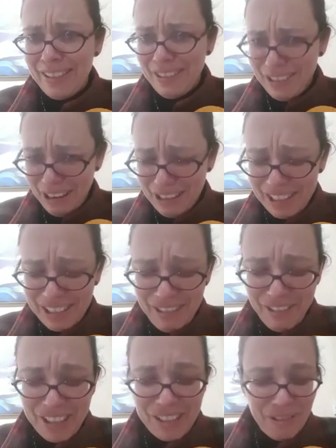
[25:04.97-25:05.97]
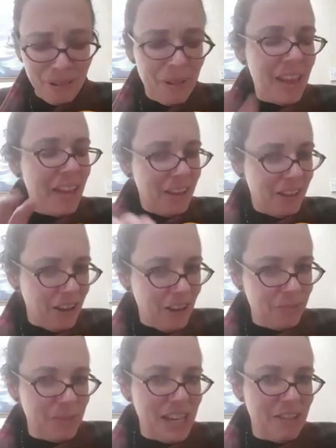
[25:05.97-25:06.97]
and you don't deserve it at all.
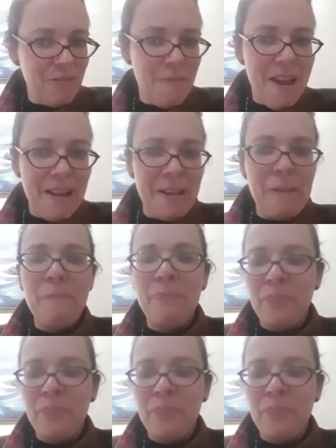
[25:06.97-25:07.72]
Calm down, Rebecca.